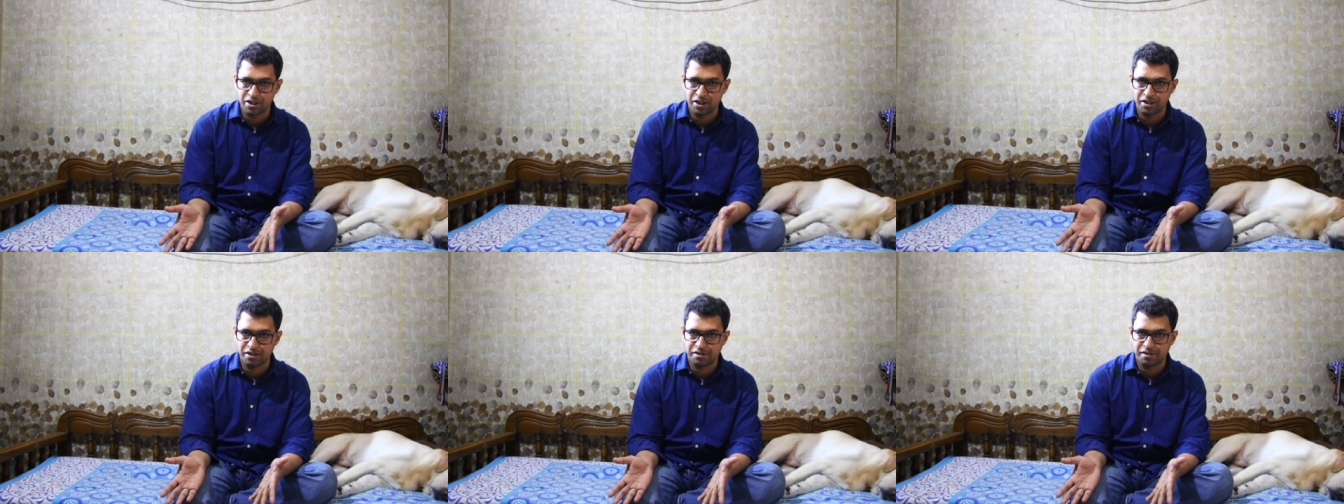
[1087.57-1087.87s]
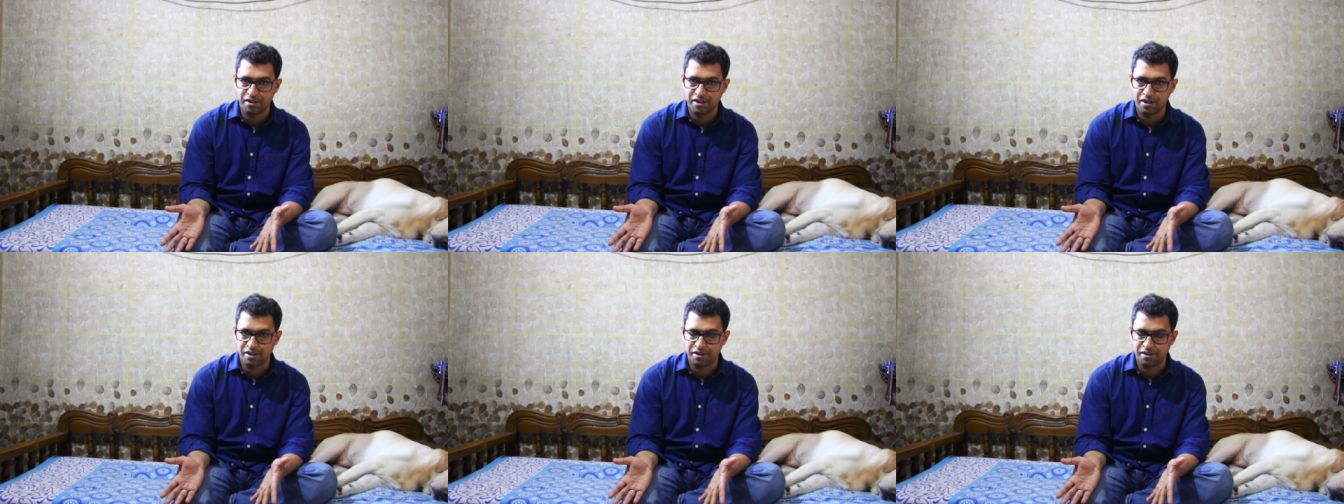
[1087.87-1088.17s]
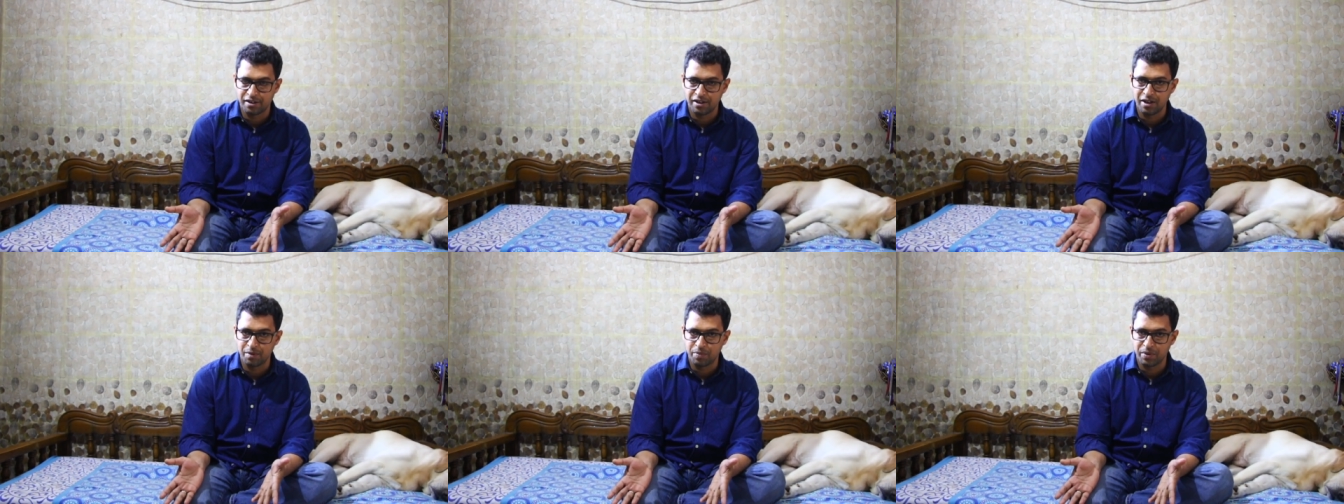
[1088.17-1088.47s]
is
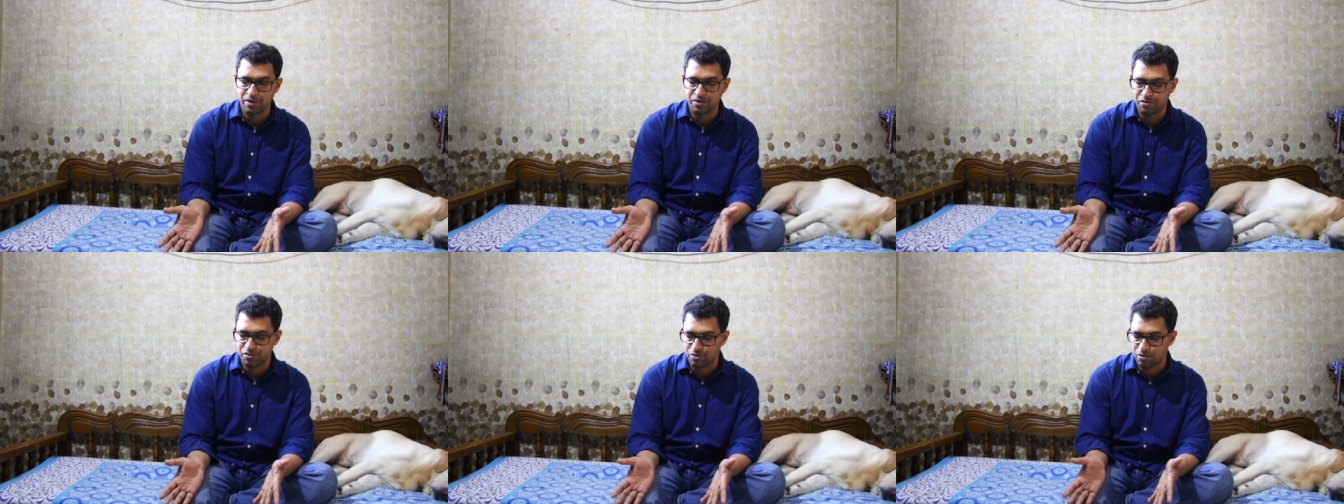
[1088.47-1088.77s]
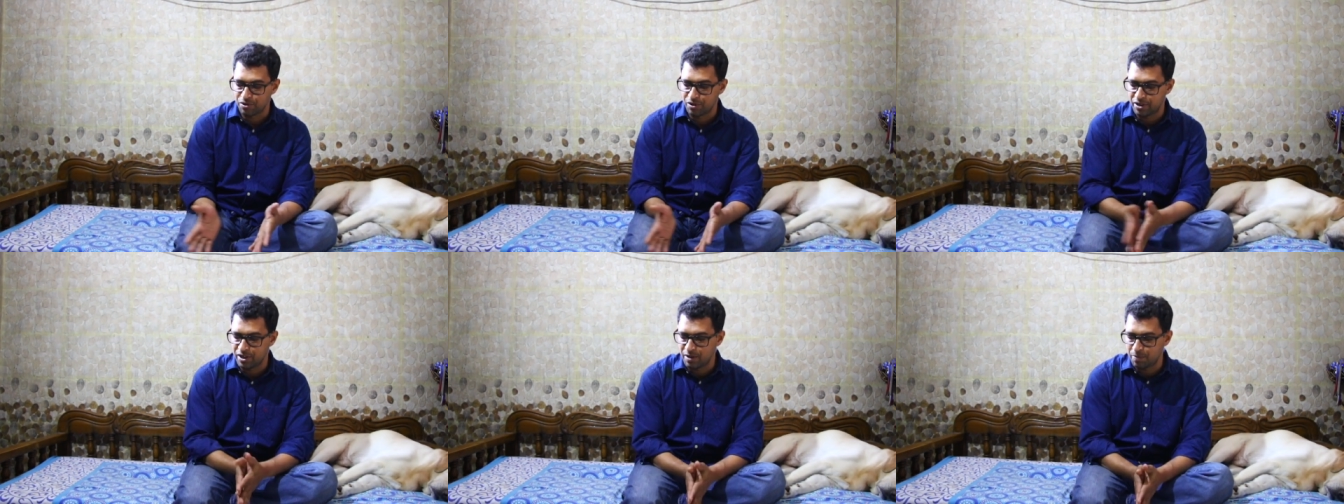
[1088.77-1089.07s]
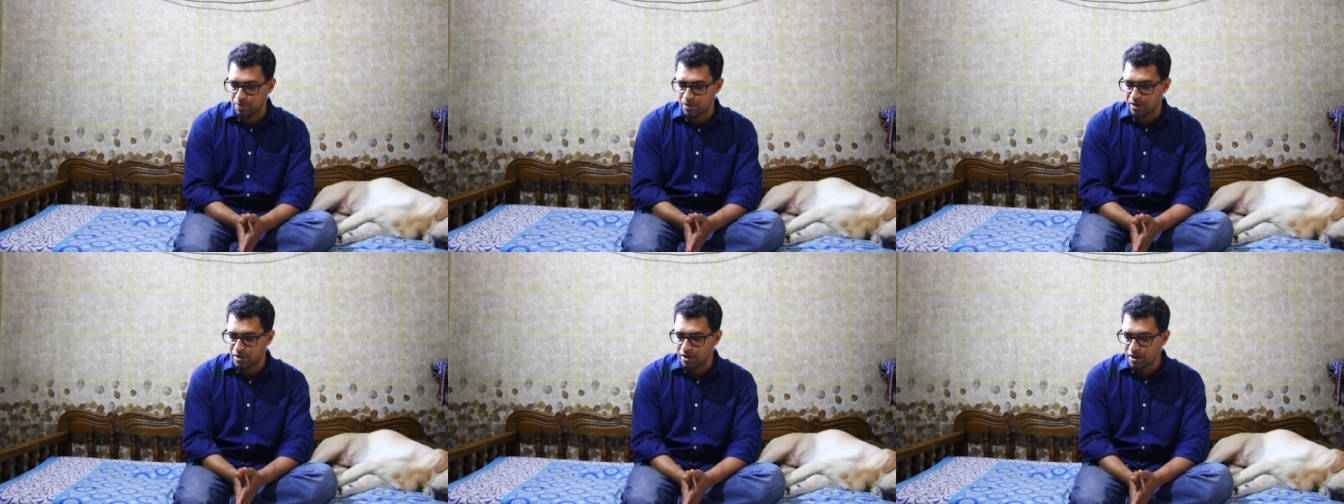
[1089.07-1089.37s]
sleeping so
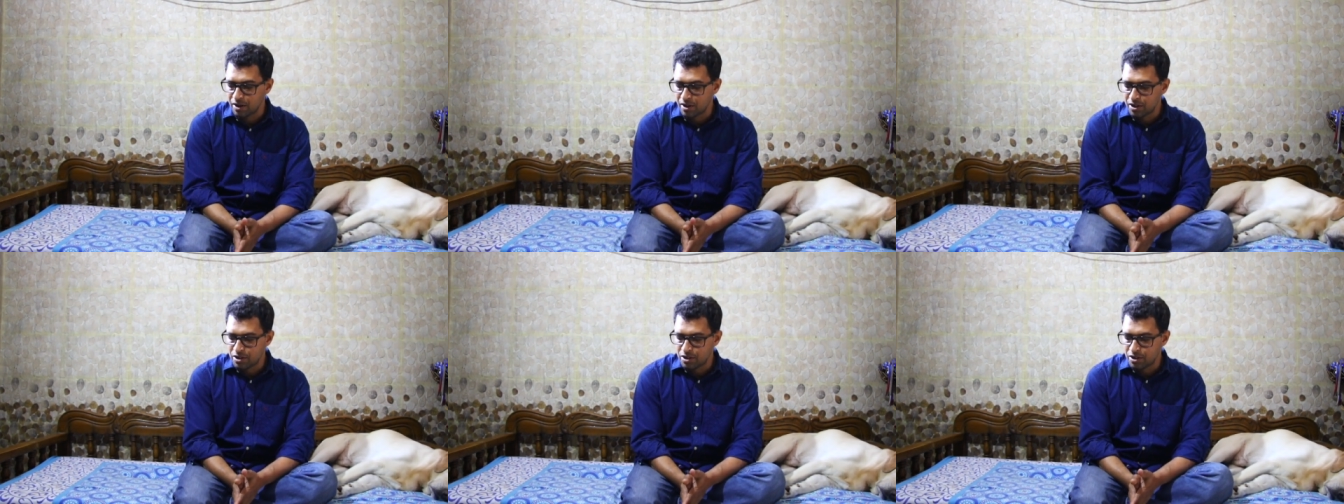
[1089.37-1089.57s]
deeply.